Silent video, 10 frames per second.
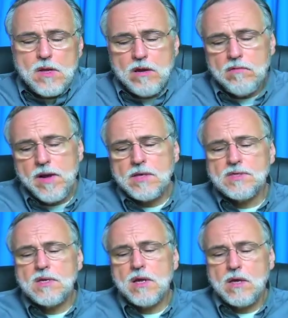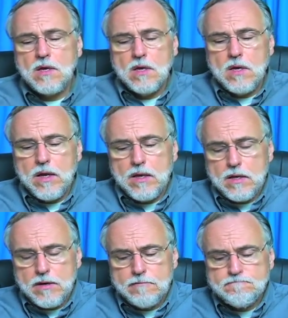And raised in
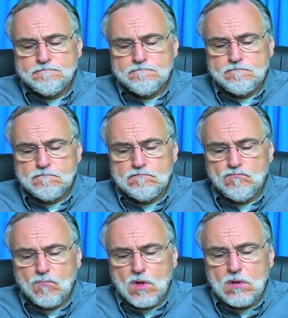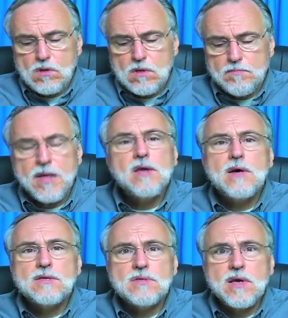a
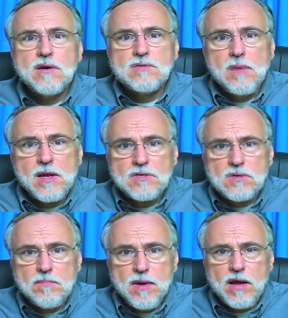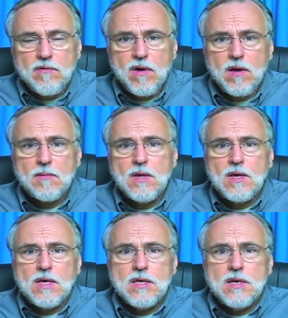Pentecostal charismatic sort of background,
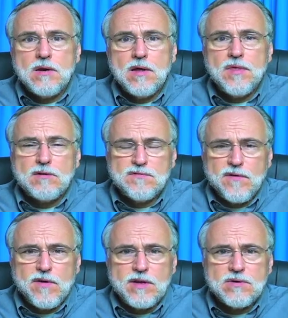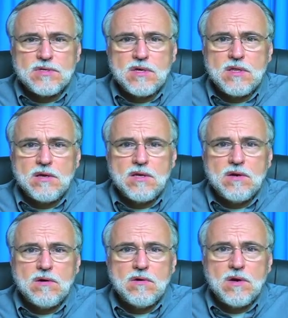you know, I thought it was very interesting that, you
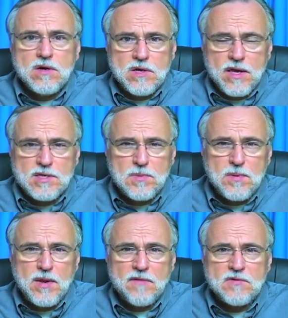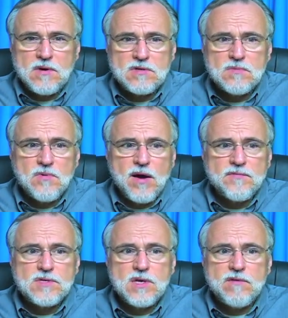know, in our case, we would have tongues and
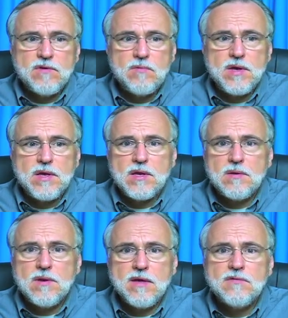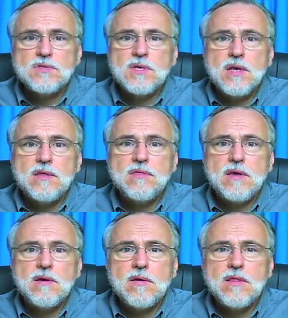prophecy every week and never see
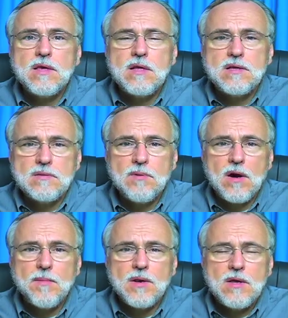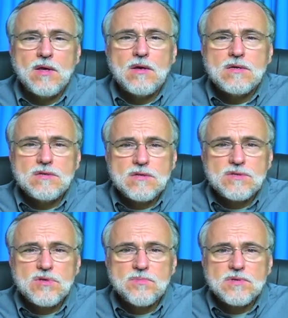anything in the healing department until the
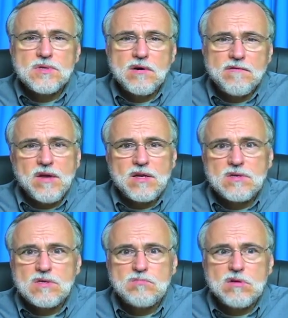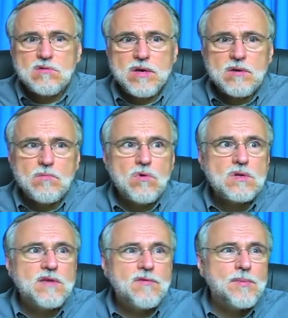superstar evangelist blew in,
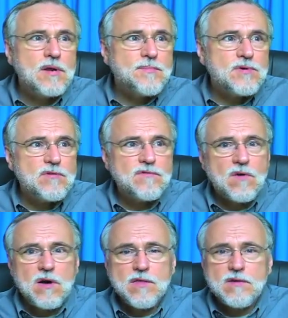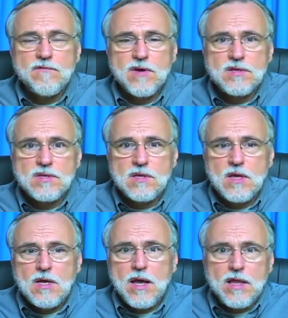worked everybody up into a frothing frenzy
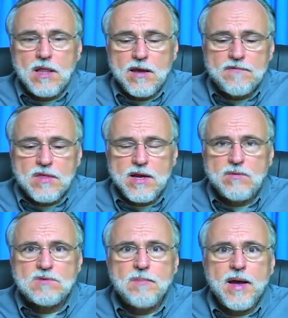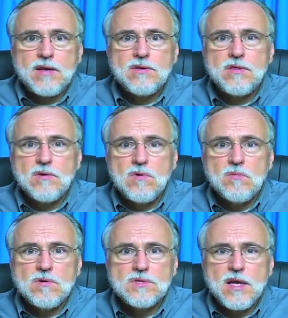and left. And then it was back to the
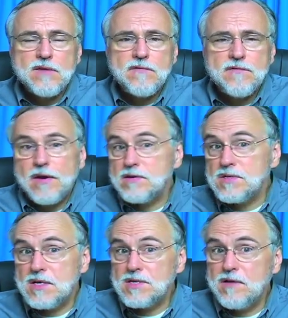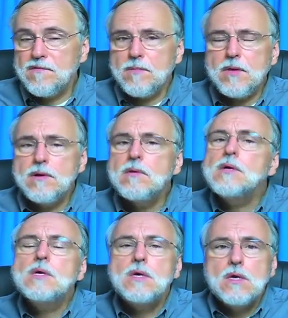normal state of affairs. Does that sound familiar?
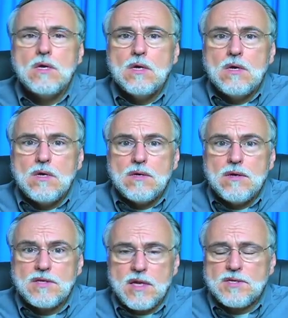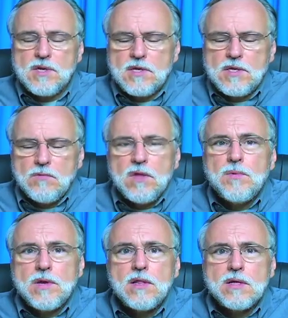Is that really
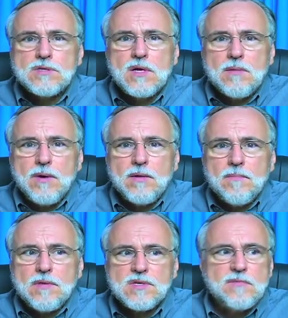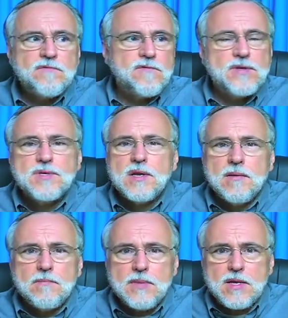what healing is all about? Some frenzied
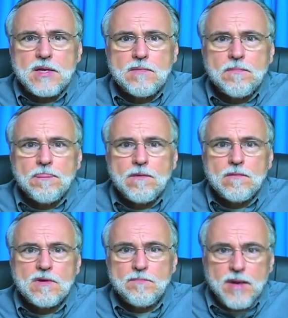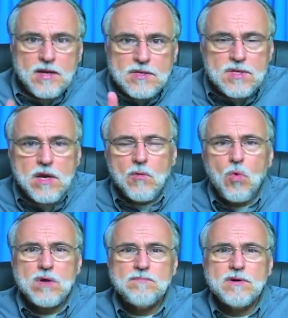up meeting, dependency on
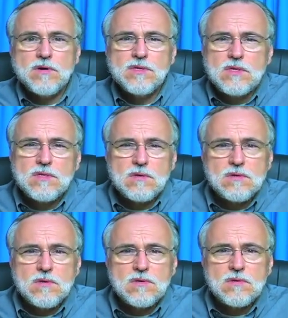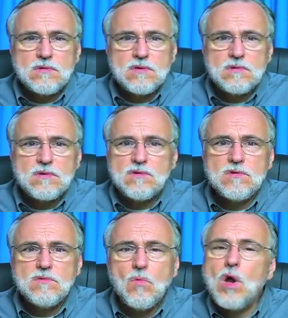one person to
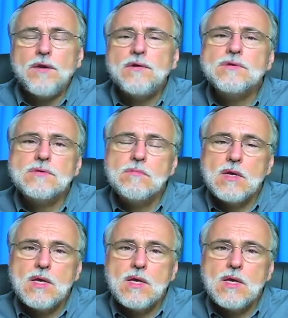do wonders?